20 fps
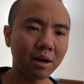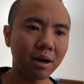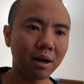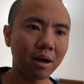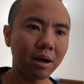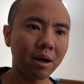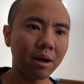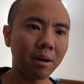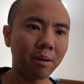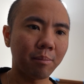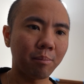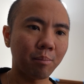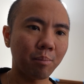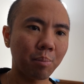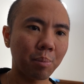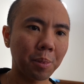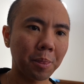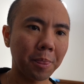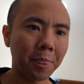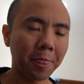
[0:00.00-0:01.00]
Um,
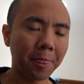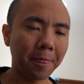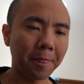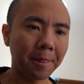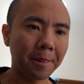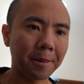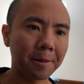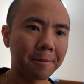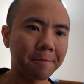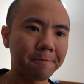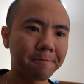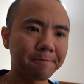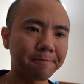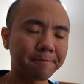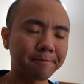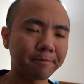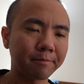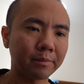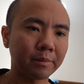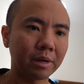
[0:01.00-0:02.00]

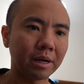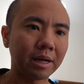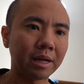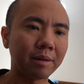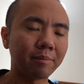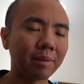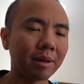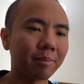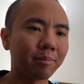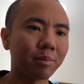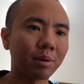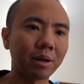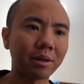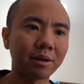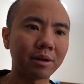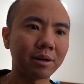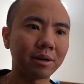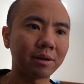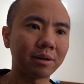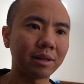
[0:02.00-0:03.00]
and my
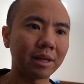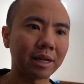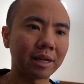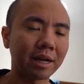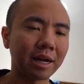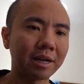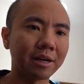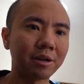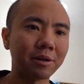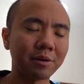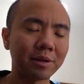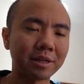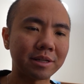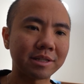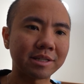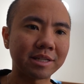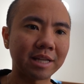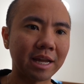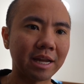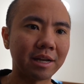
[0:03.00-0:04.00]
brother, like, I know he
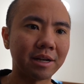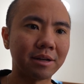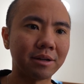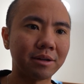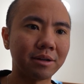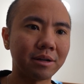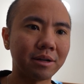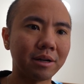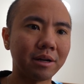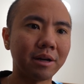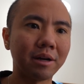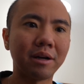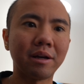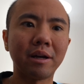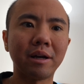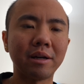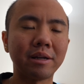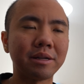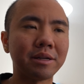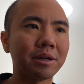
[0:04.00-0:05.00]
stayed
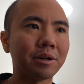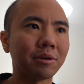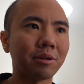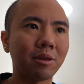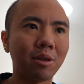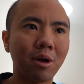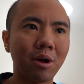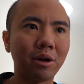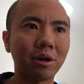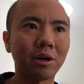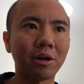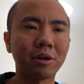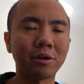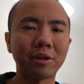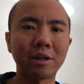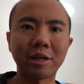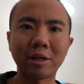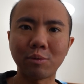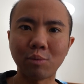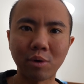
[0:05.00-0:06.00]
a year longer
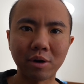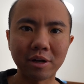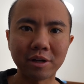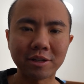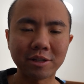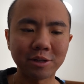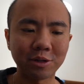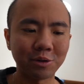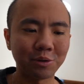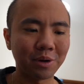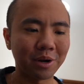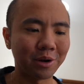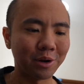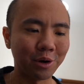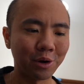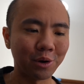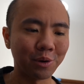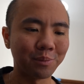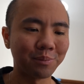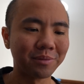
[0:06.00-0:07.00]
than he wanted to at
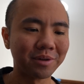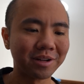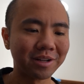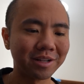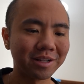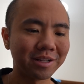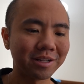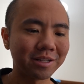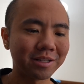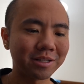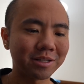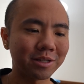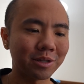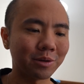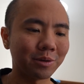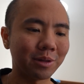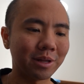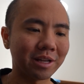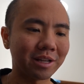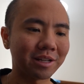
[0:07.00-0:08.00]
home,
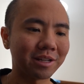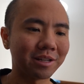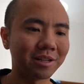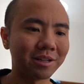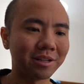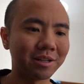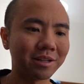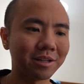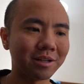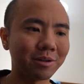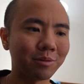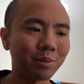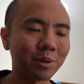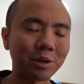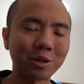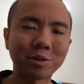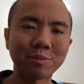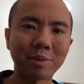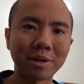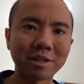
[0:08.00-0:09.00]
so like we
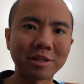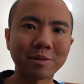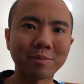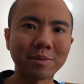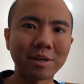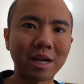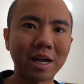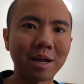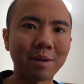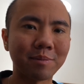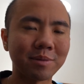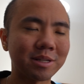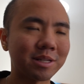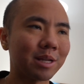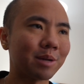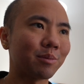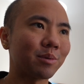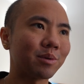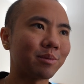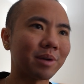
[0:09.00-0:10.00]
could spend some time. And
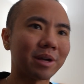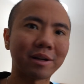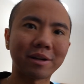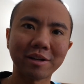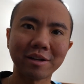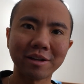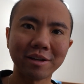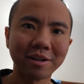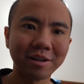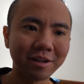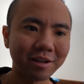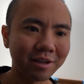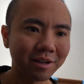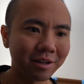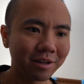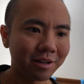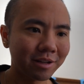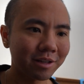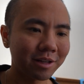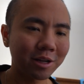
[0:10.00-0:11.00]
same with like,
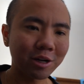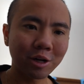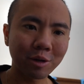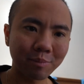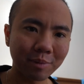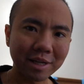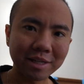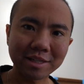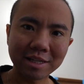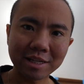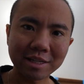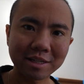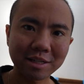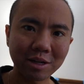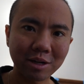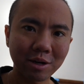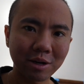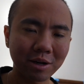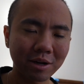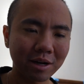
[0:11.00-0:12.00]
my
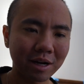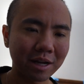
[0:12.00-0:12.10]
sister.